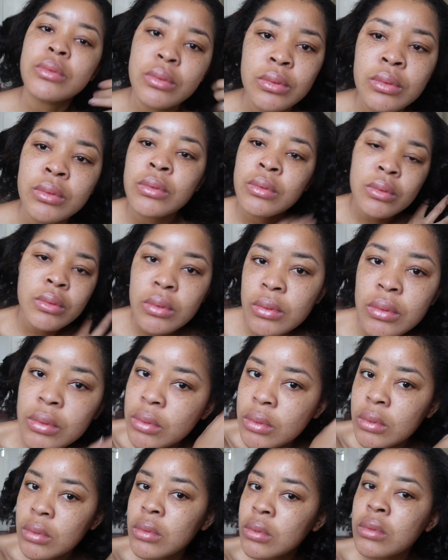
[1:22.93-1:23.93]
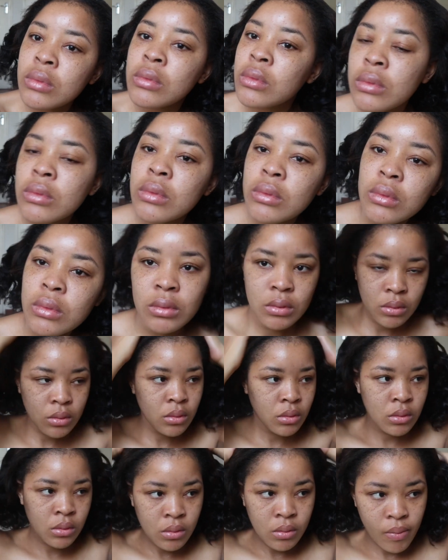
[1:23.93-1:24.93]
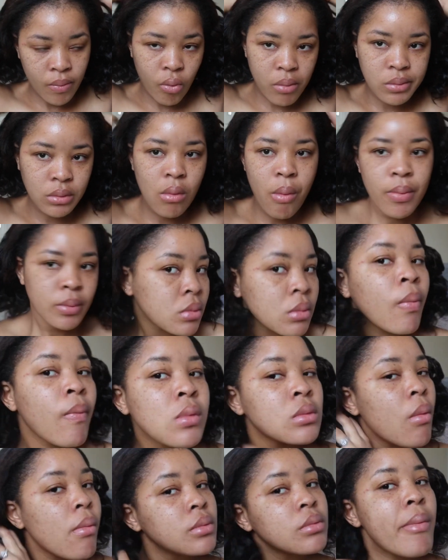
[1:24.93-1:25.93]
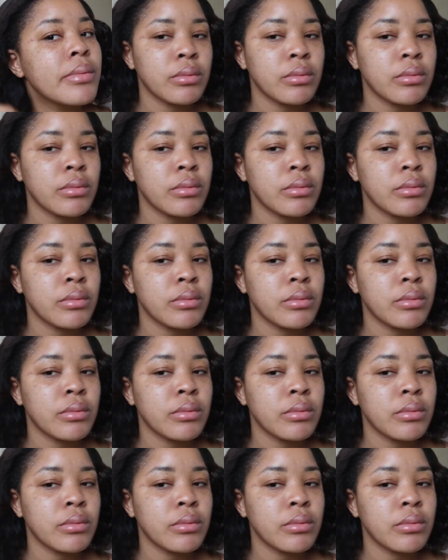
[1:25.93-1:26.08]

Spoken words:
I've been doing this, I'm on it. I just wanna be iconic.